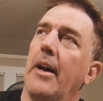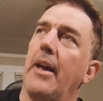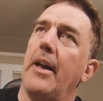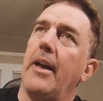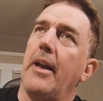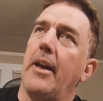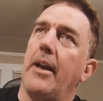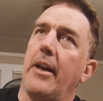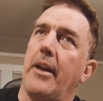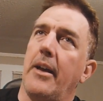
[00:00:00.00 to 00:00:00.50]

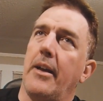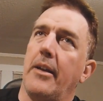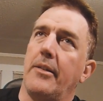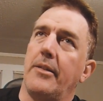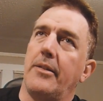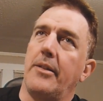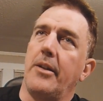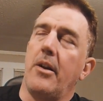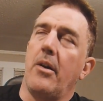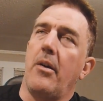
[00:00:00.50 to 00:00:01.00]

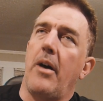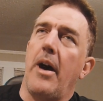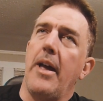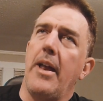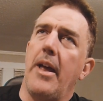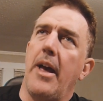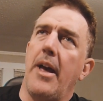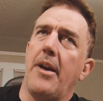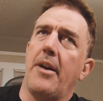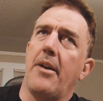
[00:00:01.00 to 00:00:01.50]
And, I
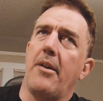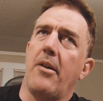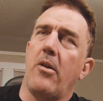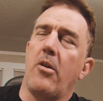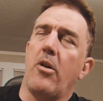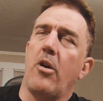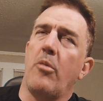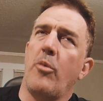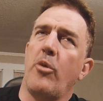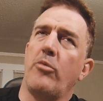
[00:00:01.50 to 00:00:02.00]
had an
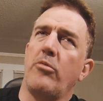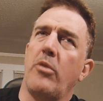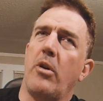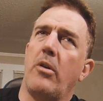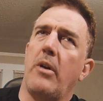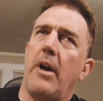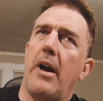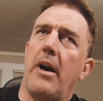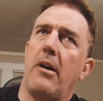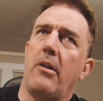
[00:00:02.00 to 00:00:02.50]

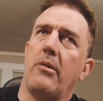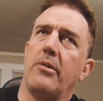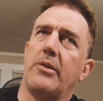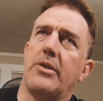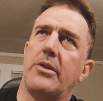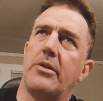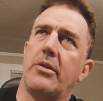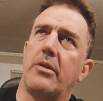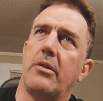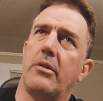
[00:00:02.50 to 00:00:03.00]
armorer
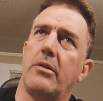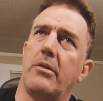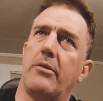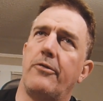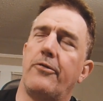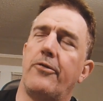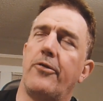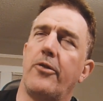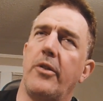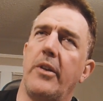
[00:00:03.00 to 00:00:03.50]
out
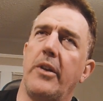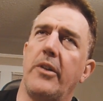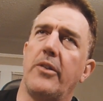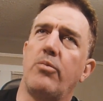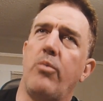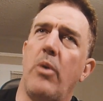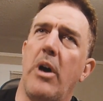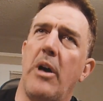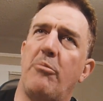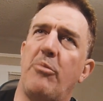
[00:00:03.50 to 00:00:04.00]
for
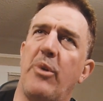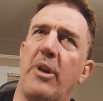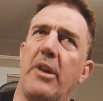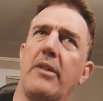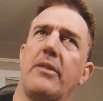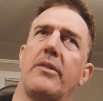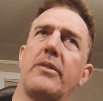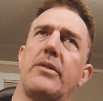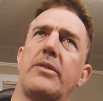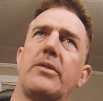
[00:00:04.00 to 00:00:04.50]
these
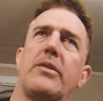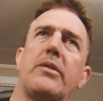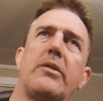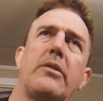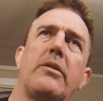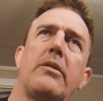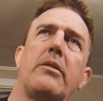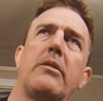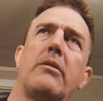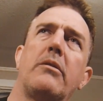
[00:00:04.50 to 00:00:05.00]

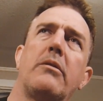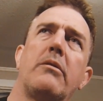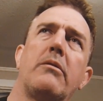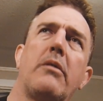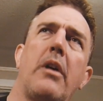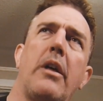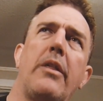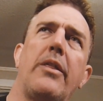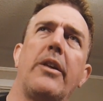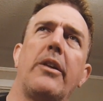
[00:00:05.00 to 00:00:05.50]
weapons,
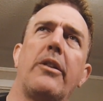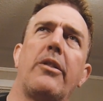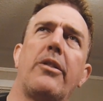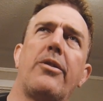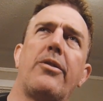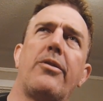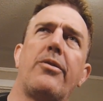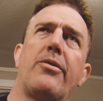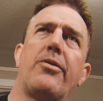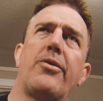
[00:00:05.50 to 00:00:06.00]
I think
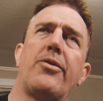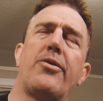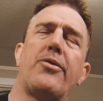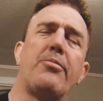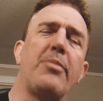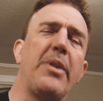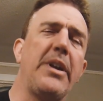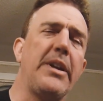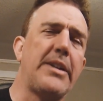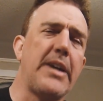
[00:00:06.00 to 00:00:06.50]

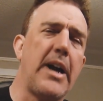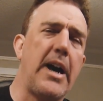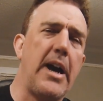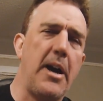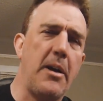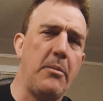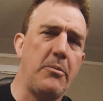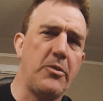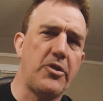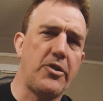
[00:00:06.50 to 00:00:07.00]
3
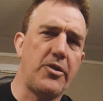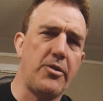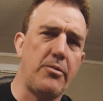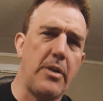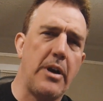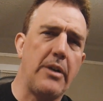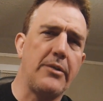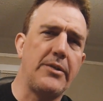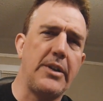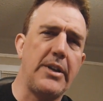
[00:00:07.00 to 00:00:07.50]
times
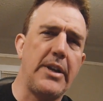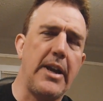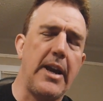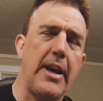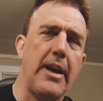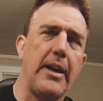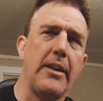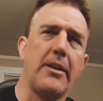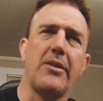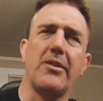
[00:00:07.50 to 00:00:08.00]
throughout the
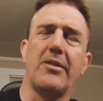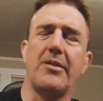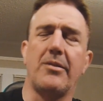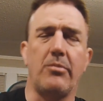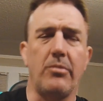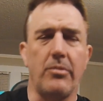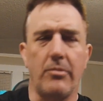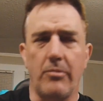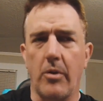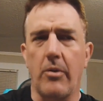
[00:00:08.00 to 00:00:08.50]
day,
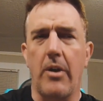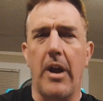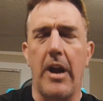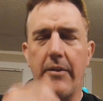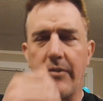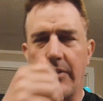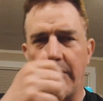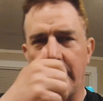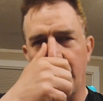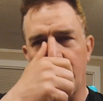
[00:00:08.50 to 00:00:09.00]
because we were
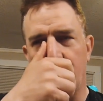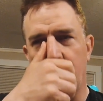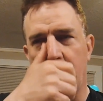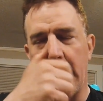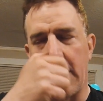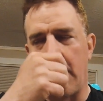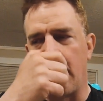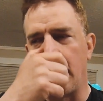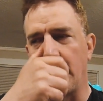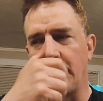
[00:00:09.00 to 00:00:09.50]
having some
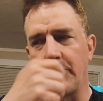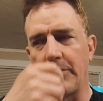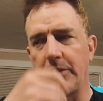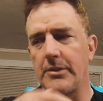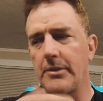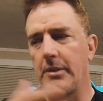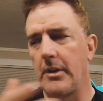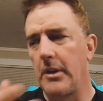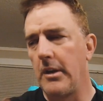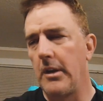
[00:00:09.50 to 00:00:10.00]

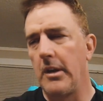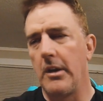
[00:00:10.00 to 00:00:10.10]
problems.